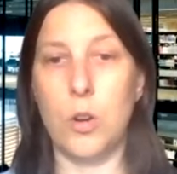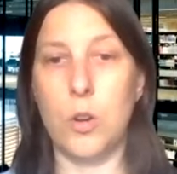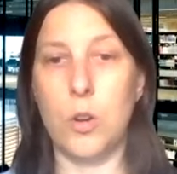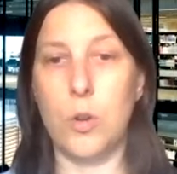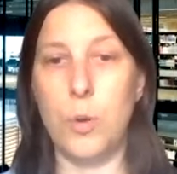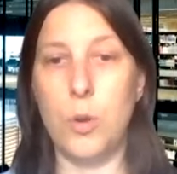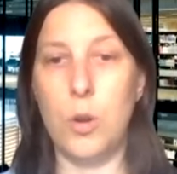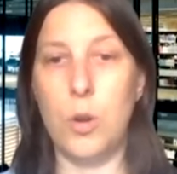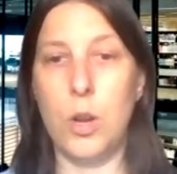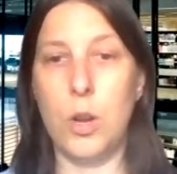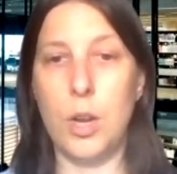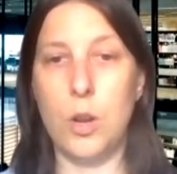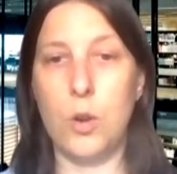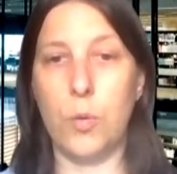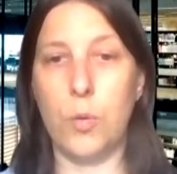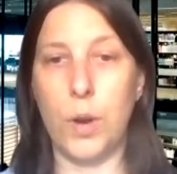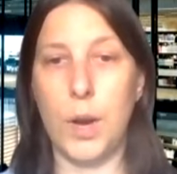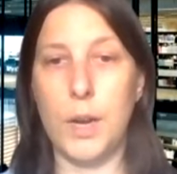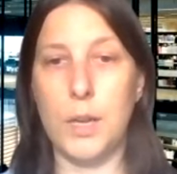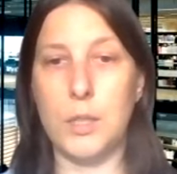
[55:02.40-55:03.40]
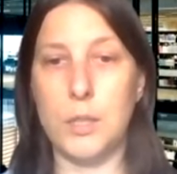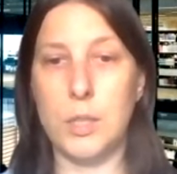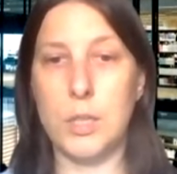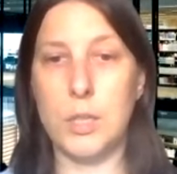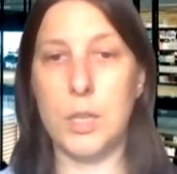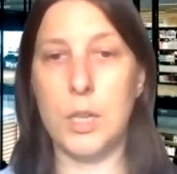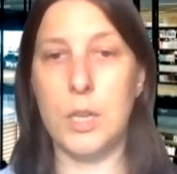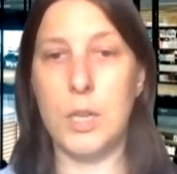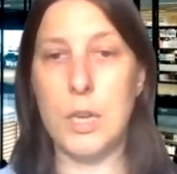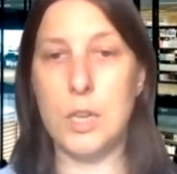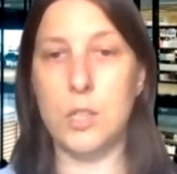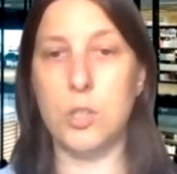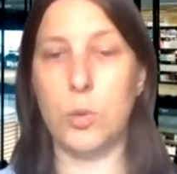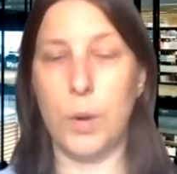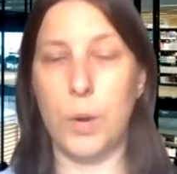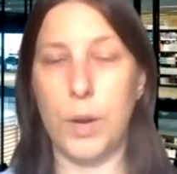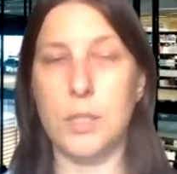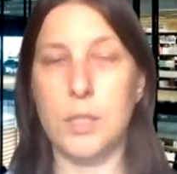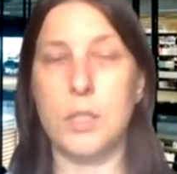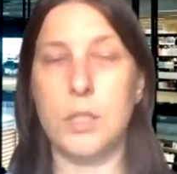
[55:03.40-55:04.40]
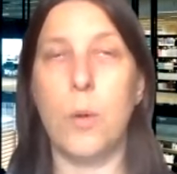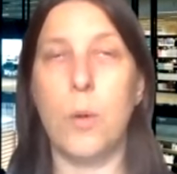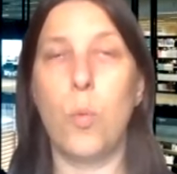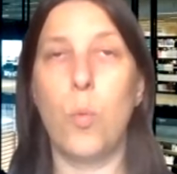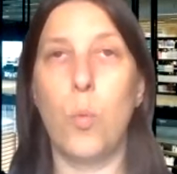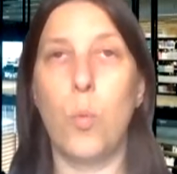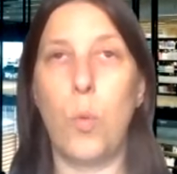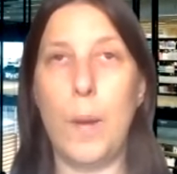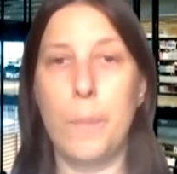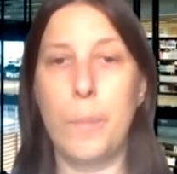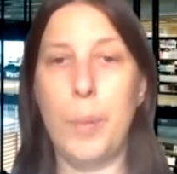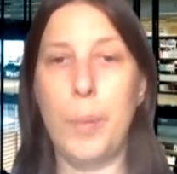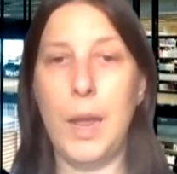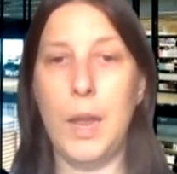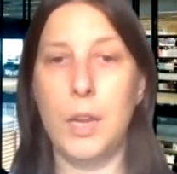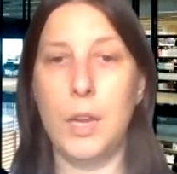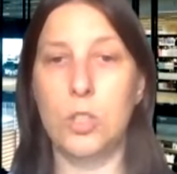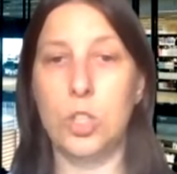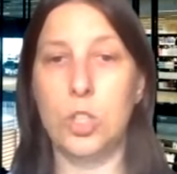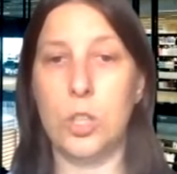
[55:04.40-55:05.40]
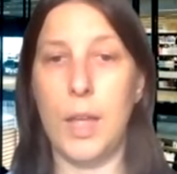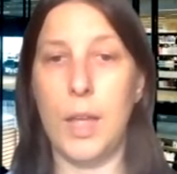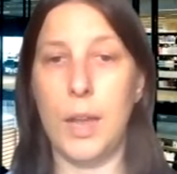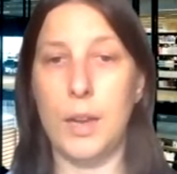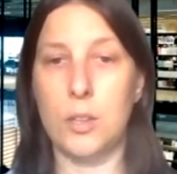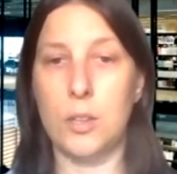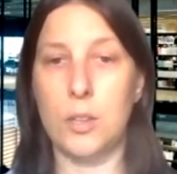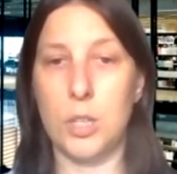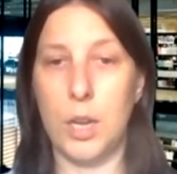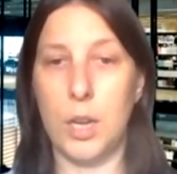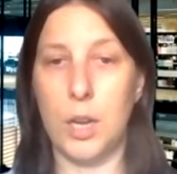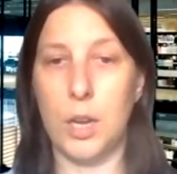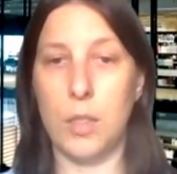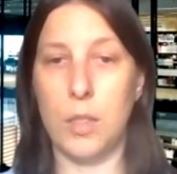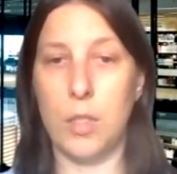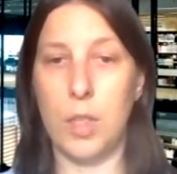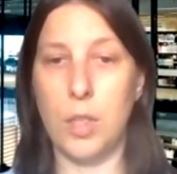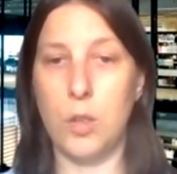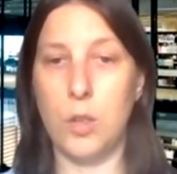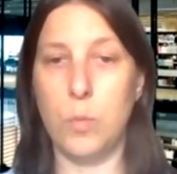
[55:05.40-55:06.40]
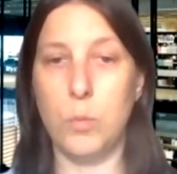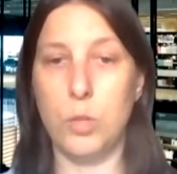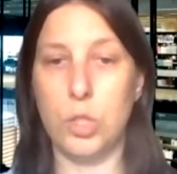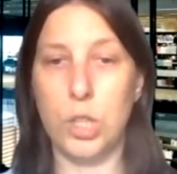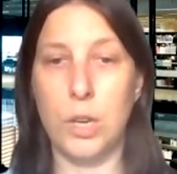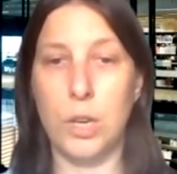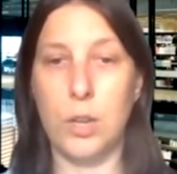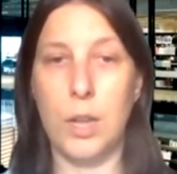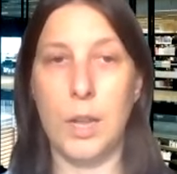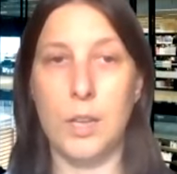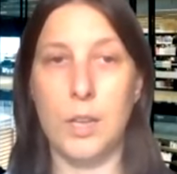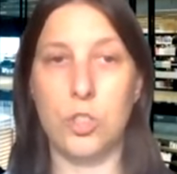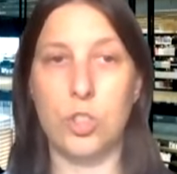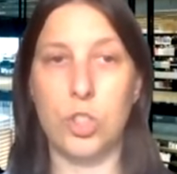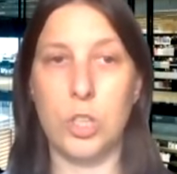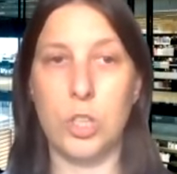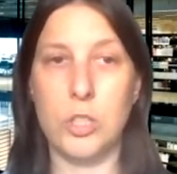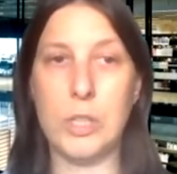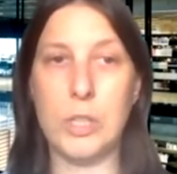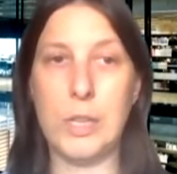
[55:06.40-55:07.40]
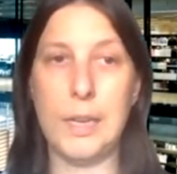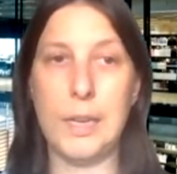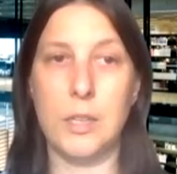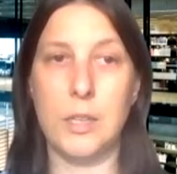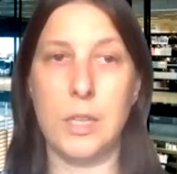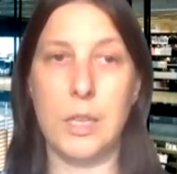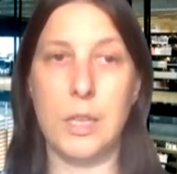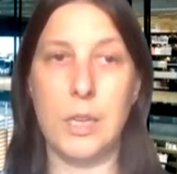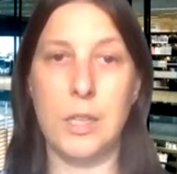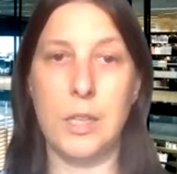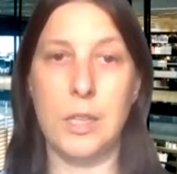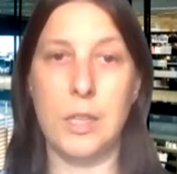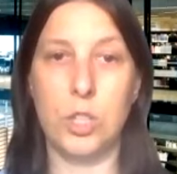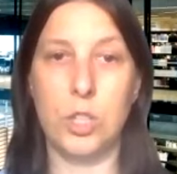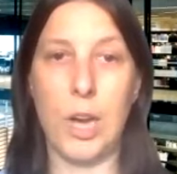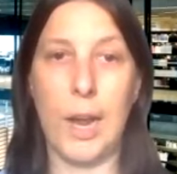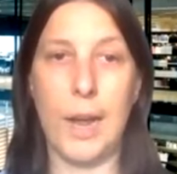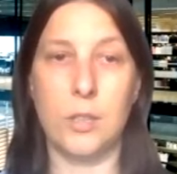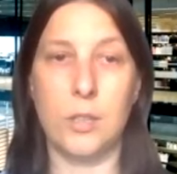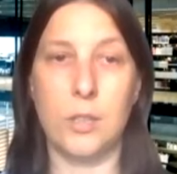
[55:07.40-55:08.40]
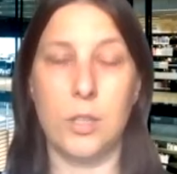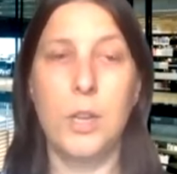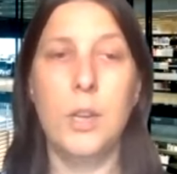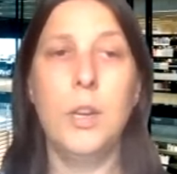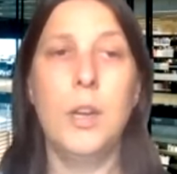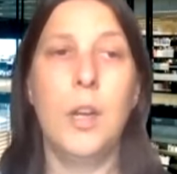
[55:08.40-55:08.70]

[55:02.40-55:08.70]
our community grants, needs grants webpage that, thank you, Michelle, has just linked in the chat.